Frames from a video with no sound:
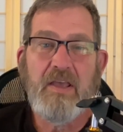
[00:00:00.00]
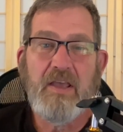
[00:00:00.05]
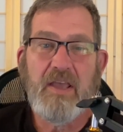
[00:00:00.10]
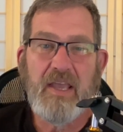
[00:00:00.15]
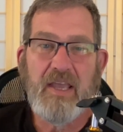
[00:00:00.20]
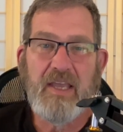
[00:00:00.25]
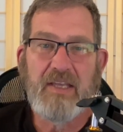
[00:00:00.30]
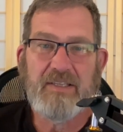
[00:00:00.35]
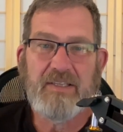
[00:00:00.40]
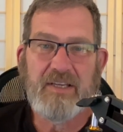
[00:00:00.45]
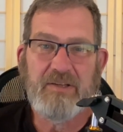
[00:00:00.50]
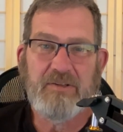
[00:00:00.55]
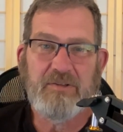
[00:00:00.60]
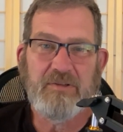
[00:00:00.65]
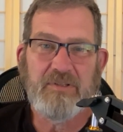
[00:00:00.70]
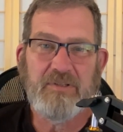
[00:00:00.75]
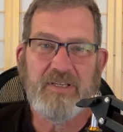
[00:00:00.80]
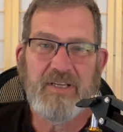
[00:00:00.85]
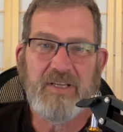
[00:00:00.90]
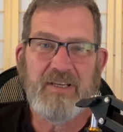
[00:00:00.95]
It's
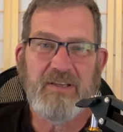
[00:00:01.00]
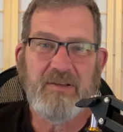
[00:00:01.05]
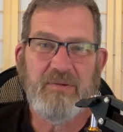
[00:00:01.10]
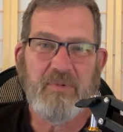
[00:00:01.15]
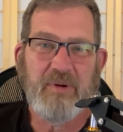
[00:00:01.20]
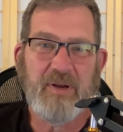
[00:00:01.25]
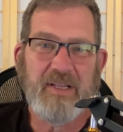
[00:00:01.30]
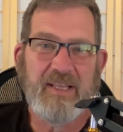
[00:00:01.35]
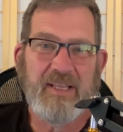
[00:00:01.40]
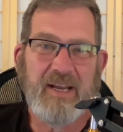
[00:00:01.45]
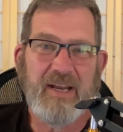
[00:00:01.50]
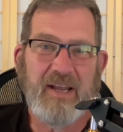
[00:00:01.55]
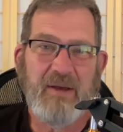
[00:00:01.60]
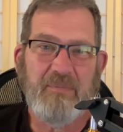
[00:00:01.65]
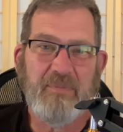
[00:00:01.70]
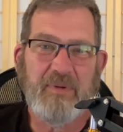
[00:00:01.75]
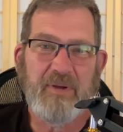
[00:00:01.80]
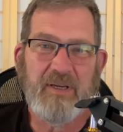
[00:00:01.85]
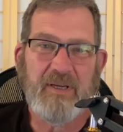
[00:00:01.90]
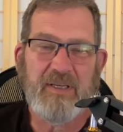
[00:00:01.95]
interesting you bring that
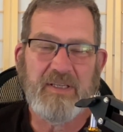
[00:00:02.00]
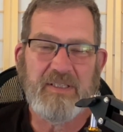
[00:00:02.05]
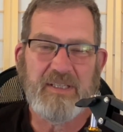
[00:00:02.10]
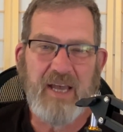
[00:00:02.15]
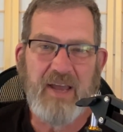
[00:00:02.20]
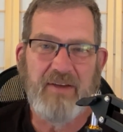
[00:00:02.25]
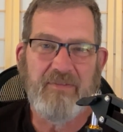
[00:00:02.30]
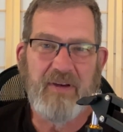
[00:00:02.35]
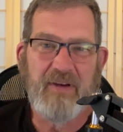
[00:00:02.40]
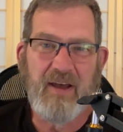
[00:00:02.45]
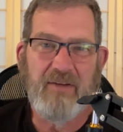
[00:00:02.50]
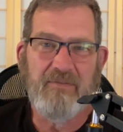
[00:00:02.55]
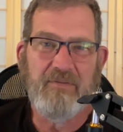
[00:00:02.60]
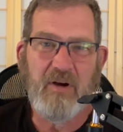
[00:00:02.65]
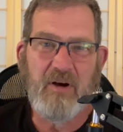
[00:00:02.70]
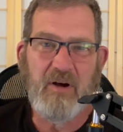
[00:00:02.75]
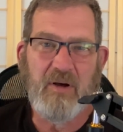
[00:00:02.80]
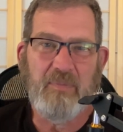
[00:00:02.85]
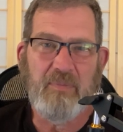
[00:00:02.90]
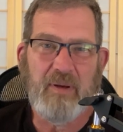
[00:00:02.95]
up because I've, I've
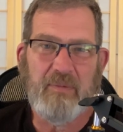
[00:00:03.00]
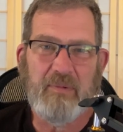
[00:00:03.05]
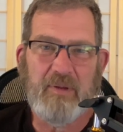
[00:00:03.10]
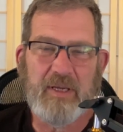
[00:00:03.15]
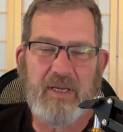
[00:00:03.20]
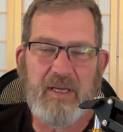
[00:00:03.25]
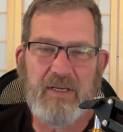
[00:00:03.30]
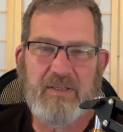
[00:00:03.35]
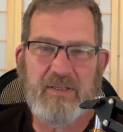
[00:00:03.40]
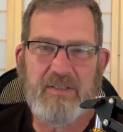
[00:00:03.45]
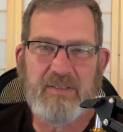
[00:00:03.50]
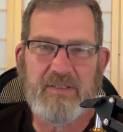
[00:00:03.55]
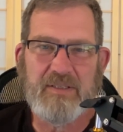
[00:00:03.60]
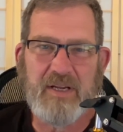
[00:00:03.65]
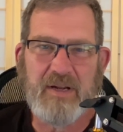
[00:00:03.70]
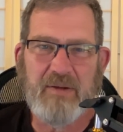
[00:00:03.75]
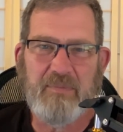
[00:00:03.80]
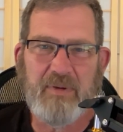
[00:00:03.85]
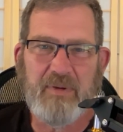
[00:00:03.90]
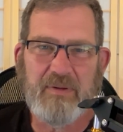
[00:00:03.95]
called publications
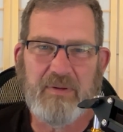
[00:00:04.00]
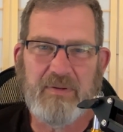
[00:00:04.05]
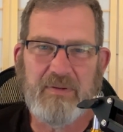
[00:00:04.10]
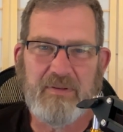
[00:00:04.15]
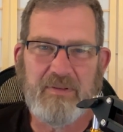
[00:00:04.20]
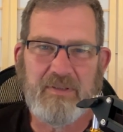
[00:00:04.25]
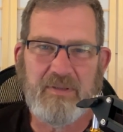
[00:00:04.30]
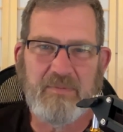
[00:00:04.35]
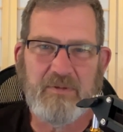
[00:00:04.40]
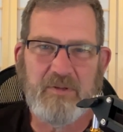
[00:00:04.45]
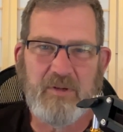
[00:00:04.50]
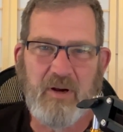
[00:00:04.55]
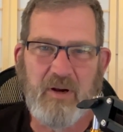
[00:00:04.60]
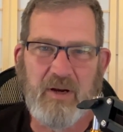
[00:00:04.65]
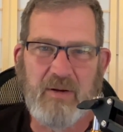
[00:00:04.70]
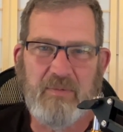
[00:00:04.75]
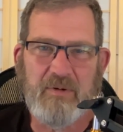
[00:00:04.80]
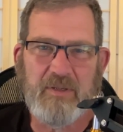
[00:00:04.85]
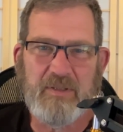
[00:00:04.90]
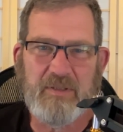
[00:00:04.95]
that I've been
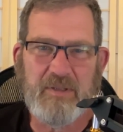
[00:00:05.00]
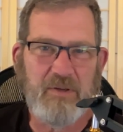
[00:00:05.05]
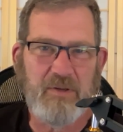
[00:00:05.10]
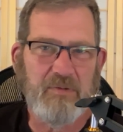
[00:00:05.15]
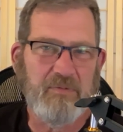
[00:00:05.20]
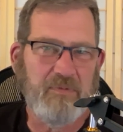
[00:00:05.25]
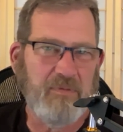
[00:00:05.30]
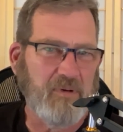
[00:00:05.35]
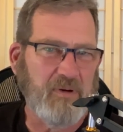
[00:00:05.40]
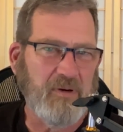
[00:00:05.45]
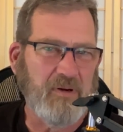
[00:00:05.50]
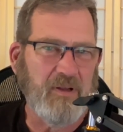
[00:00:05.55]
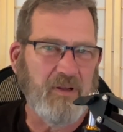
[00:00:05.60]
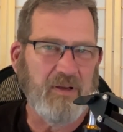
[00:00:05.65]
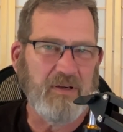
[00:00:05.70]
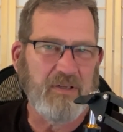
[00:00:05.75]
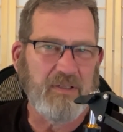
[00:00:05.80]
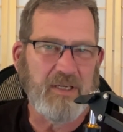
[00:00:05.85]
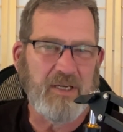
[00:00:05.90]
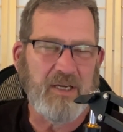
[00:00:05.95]
subscribers to for a
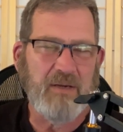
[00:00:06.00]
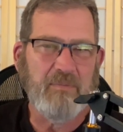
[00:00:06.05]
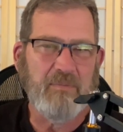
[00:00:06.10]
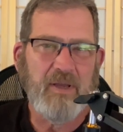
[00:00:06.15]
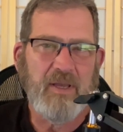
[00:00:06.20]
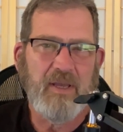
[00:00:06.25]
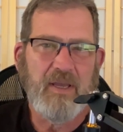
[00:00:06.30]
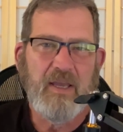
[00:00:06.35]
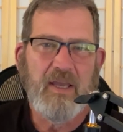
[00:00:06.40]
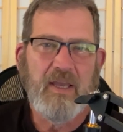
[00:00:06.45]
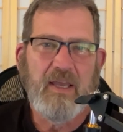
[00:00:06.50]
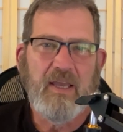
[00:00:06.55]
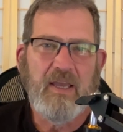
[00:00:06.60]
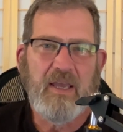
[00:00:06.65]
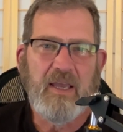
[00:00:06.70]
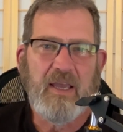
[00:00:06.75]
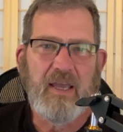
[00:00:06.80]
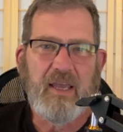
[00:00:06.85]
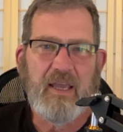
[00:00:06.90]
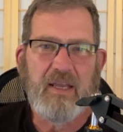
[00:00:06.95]
long time.
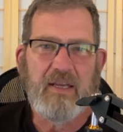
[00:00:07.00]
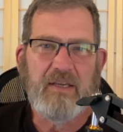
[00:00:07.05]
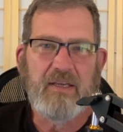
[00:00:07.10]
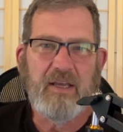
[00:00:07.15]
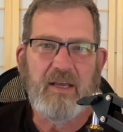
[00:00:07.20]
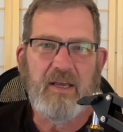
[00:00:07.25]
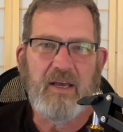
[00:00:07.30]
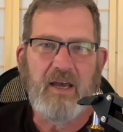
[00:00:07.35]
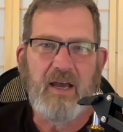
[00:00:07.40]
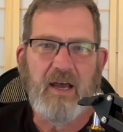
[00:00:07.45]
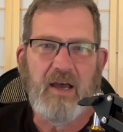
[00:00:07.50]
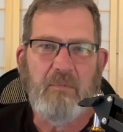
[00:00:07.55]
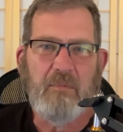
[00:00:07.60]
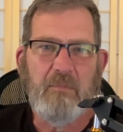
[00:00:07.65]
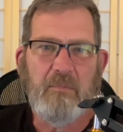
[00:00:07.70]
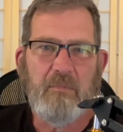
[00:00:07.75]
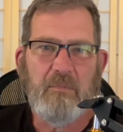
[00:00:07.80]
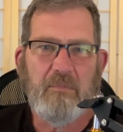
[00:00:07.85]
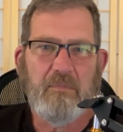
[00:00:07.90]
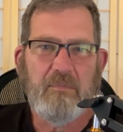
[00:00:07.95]
And,
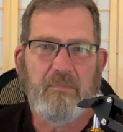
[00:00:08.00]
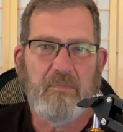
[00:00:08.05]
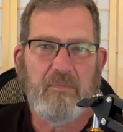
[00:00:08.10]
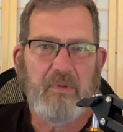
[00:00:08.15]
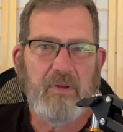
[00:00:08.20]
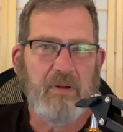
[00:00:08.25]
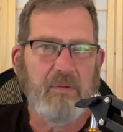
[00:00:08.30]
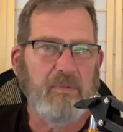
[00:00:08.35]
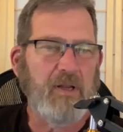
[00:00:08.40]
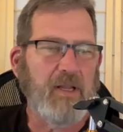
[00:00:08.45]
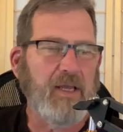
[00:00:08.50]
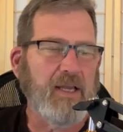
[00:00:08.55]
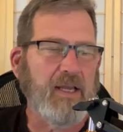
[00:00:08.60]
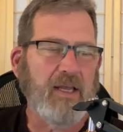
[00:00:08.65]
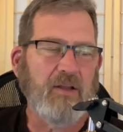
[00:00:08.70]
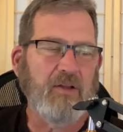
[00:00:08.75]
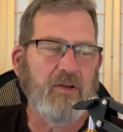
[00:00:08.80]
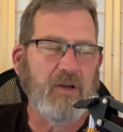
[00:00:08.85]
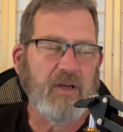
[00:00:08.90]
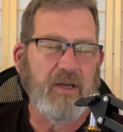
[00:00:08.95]
um, I've been like, I
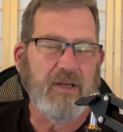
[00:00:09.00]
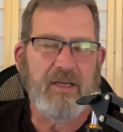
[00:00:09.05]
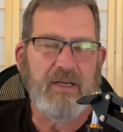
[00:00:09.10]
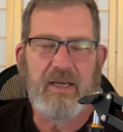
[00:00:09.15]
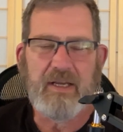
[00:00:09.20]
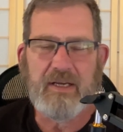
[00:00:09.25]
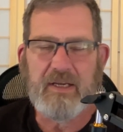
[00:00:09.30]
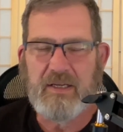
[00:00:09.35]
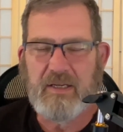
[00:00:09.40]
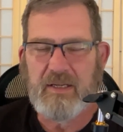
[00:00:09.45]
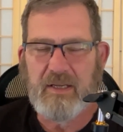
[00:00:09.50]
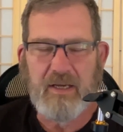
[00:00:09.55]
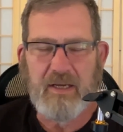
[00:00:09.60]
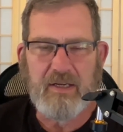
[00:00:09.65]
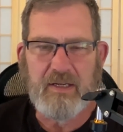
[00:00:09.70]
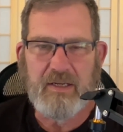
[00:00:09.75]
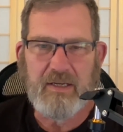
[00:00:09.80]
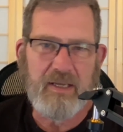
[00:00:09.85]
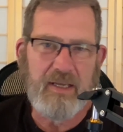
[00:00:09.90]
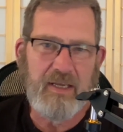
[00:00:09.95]
look, I, I need to, I
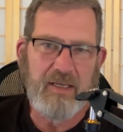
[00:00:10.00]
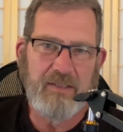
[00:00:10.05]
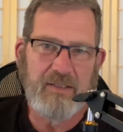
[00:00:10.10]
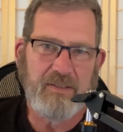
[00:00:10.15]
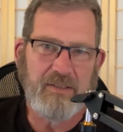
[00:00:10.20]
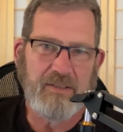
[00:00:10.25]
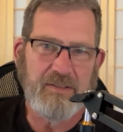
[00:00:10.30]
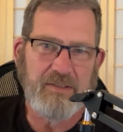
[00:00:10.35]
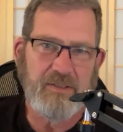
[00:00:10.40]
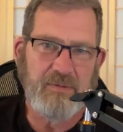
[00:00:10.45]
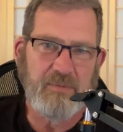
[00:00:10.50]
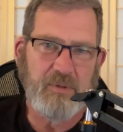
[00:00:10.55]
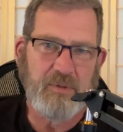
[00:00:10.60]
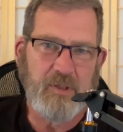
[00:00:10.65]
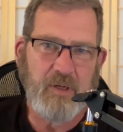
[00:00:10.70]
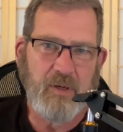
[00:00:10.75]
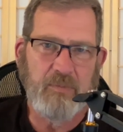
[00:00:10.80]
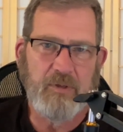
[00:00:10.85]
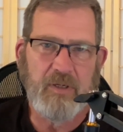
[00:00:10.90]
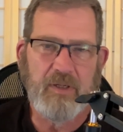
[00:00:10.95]
need to cancel the
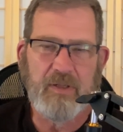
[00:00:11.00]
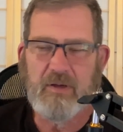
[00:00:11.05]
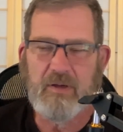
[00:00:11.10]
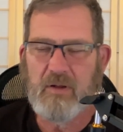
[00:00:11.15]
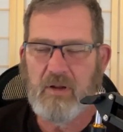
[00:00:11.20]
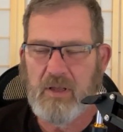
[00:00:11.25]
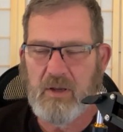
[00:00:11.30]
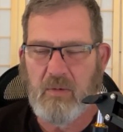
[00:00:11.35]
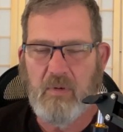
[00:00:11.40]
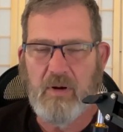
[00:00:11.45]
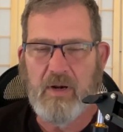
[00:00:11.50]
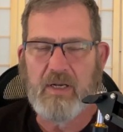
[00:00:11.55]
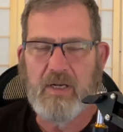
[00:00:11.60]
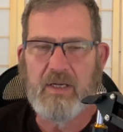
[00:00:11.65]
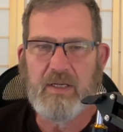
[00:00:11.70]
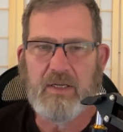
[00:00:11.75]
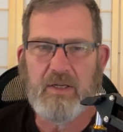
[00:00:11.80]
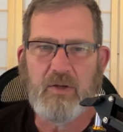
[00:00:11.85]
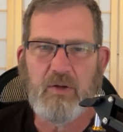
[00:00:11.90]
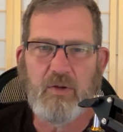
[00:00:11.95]
subscription. And they go like, why do you
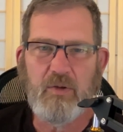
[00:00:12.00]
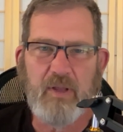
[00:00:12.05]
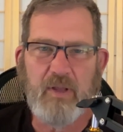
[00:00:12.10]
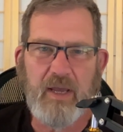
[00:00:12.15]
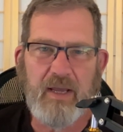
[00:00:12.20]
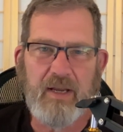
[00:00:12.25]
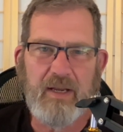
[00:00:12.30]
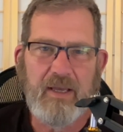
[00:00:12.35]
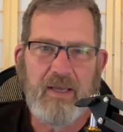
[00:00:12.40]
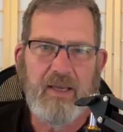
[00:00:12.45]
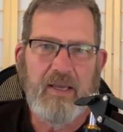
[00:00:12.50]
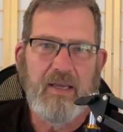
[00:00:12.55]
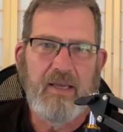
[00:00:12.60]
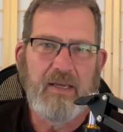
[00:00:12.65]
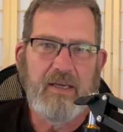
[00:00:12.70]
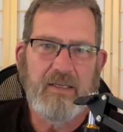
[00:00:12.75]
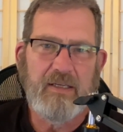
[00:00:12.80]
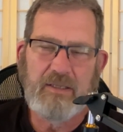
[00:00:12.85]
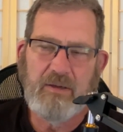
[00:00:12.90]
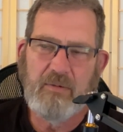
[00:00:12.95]
need to do that?
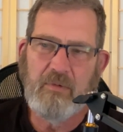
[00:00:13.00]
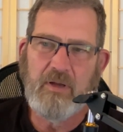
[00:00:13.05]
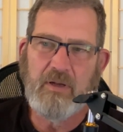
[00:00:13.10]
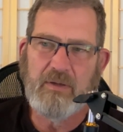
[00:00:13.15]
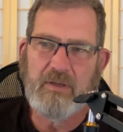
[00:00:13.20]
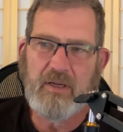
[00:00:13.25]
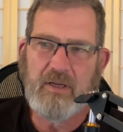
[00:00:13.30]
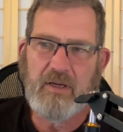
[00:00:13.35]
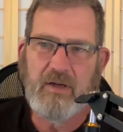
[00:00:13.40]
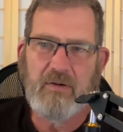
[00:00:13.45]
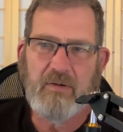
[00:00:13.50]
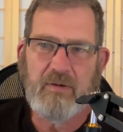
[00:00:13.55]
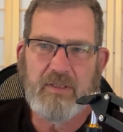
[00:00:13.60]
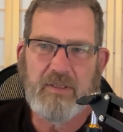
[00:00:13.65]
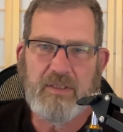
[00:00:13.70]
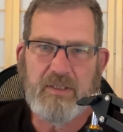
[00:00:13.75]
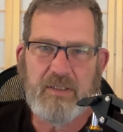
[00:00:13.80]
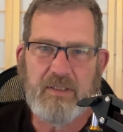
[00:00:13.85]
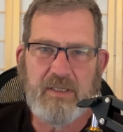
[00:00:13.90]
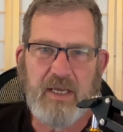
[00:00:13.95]
I say, well, you know,
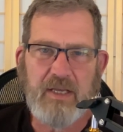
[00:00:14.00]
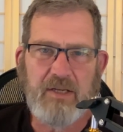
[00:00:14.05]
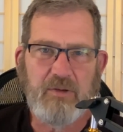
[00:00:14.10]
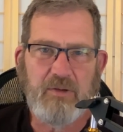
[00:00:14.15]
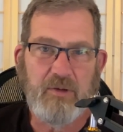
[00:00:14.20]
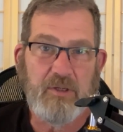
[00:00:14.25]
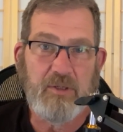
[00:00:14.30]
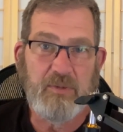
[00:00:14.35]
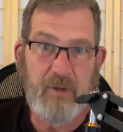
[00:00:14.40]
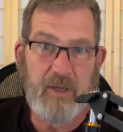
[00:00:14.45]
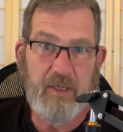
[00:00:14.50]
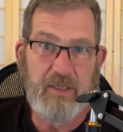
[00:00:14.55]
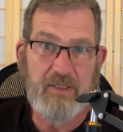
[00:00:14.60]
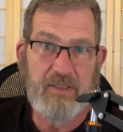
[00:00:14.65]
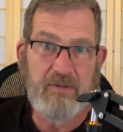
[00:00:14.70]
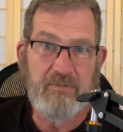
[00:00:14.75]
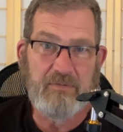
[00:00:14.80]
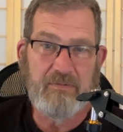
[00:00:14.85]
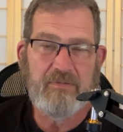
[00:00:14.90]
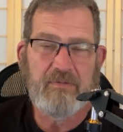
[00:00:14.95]
it's just gotten too
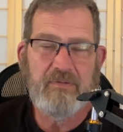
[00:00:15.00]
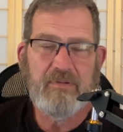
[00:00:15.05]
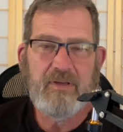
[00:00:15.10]
expensive.